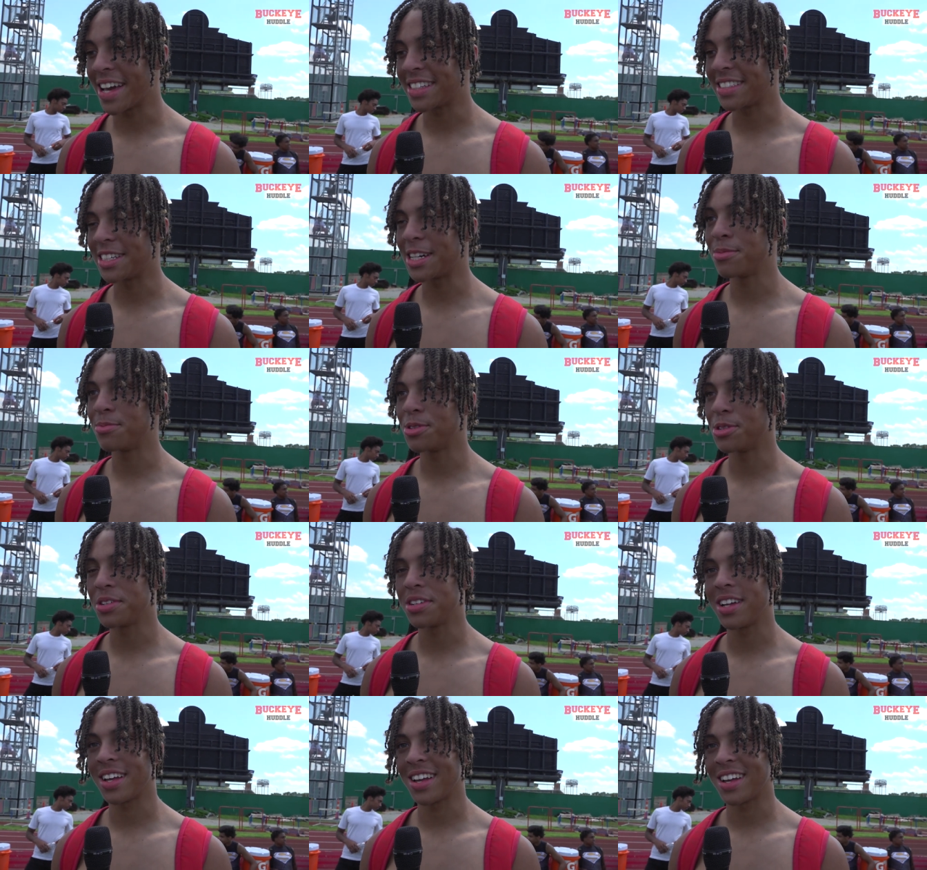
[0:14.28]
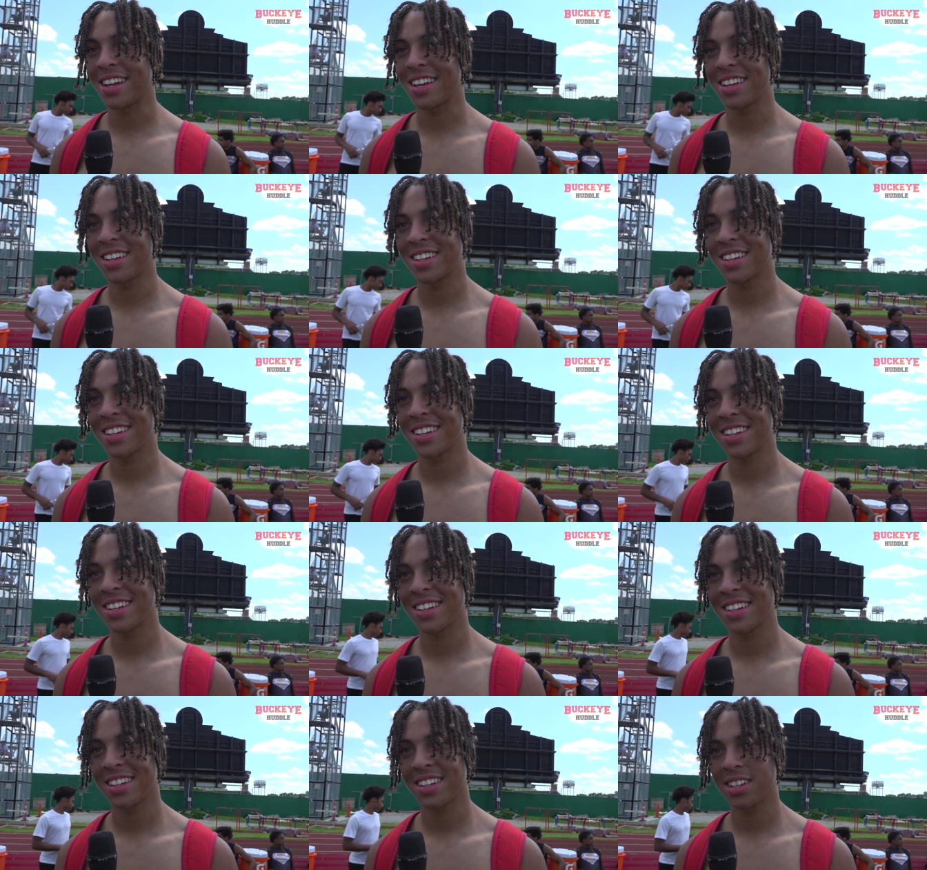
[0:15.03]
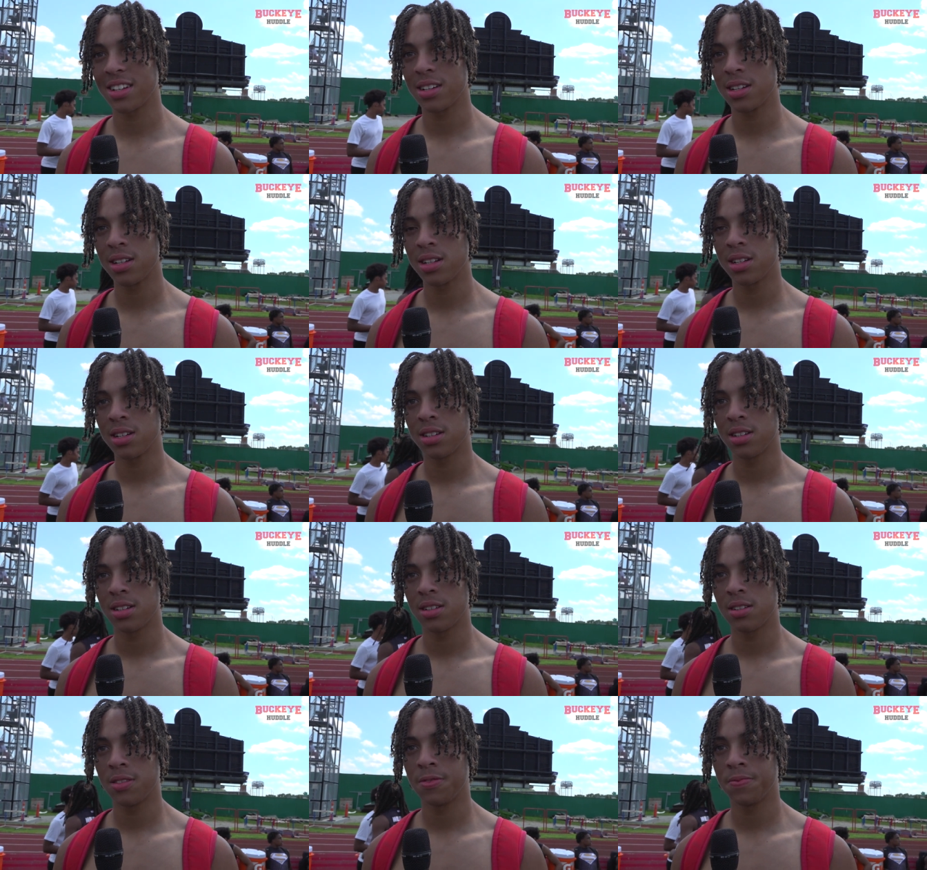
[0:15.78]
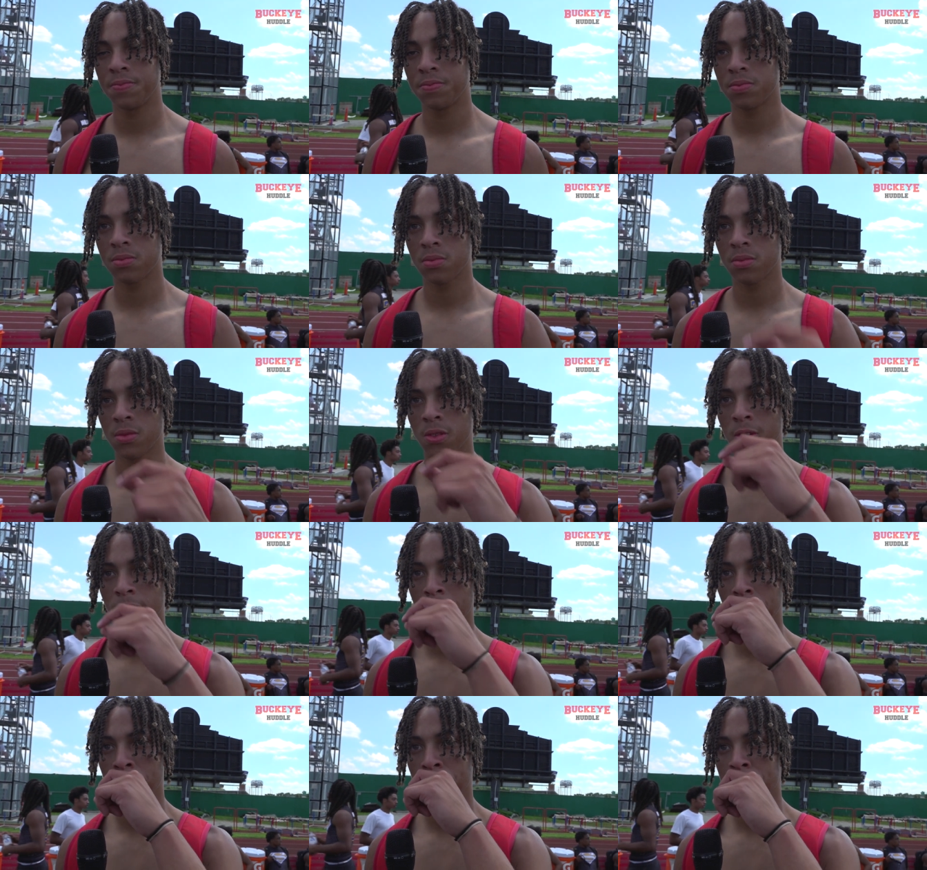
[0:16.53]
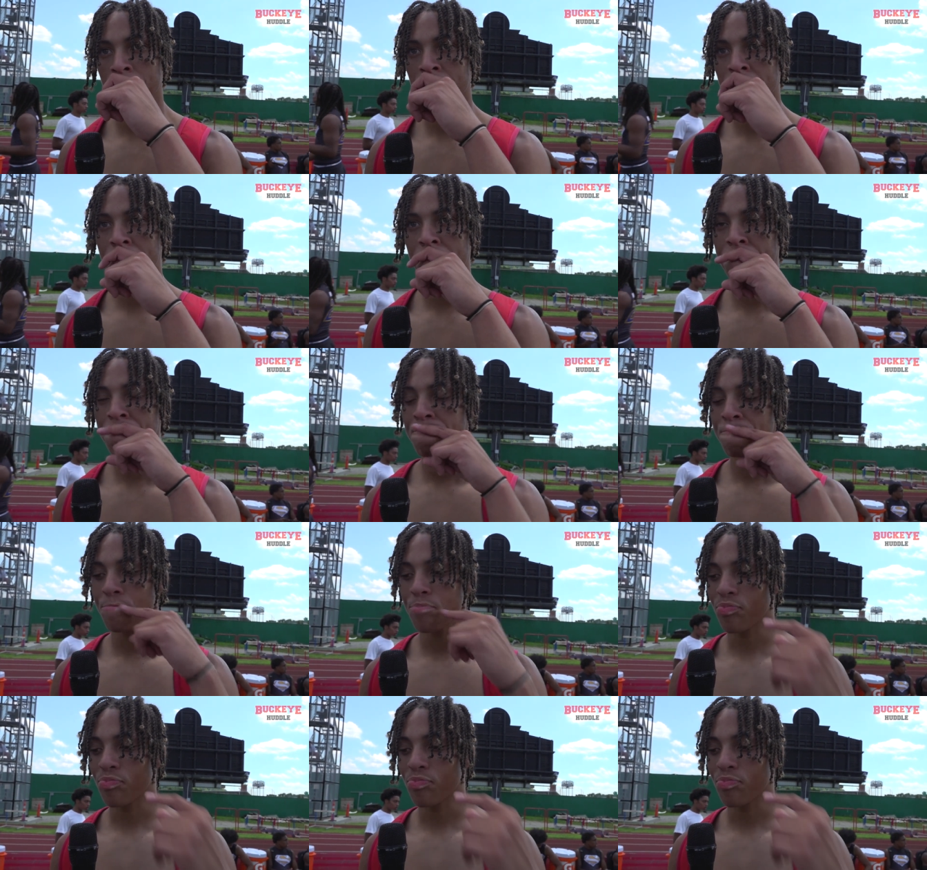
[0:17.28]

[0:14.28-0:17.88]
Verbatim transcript: How do you stay locked in?